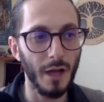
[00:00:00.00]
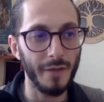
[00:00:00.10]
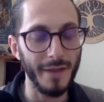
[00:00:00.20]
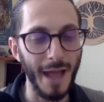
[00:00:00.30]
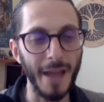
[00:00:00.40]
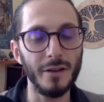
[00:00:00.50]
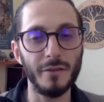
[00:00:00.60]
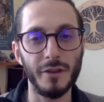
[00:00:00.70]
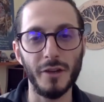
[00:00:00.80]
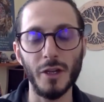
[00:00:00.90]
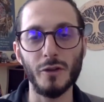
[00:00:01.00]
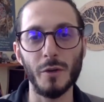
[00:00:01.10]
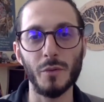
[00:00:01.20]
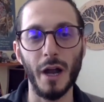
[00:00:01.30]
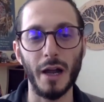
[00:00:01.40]
at the end of the
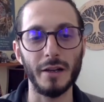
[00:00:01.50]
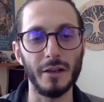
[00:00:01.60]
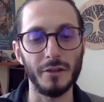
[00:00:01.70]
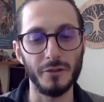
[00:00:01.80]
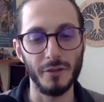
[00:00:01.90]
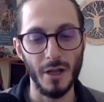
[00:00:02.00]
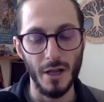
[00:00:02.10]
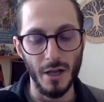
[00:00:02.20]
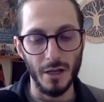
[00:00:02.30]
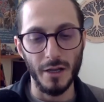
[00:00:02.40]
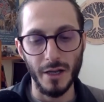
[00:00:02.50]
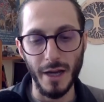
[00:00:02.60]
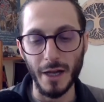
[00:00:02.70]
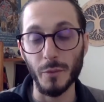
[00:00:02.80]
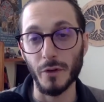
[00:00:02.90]
centering practice,
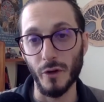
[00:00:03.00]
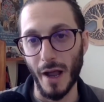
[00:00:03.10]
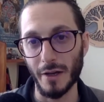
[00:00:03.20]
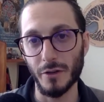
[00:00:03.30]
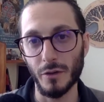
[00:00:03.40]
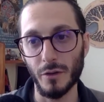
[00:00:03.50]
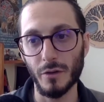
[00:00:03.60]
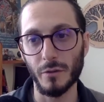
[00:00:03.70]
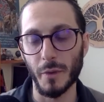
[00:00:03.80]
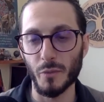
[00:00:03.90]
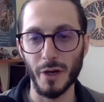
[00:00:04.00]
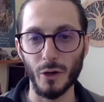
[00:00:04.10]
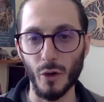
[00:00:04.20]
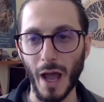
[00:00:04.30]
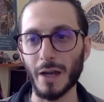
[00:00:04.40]
connect with gratitude. We
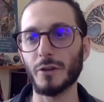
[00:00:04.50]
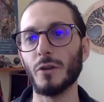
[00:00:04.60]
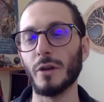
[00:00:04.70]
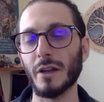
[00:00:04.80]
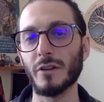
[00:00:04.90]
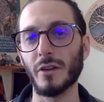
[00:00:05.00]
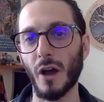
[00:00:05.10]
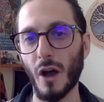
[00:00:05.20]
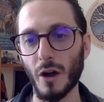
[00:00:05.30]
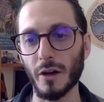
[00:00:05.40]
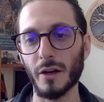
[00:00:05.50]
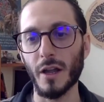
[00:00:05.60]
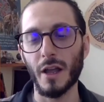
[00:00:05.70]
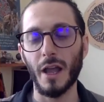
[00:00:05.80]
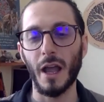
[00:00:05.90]
bring gratitude into the heart.
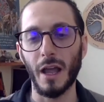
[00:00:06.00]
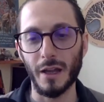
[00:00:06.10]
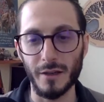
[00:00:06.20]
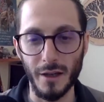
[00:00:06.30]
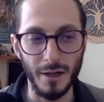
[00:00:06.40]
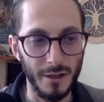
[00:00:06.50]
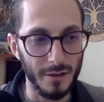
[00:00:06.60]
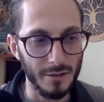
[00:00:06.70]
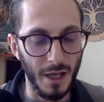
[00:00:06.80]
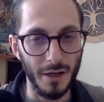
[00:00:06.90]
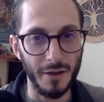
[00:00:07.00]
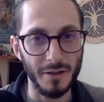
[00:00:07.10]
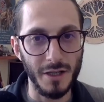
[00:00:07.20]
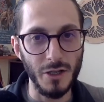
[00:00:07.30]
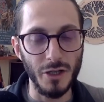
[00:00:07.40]
And a lot of the
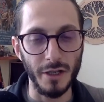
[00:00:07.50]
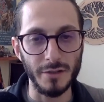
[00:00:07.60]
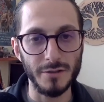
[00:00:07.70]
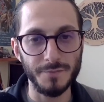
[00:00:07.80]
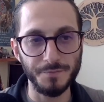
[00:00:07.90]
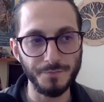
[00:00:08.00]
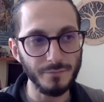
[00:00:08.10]
teachings,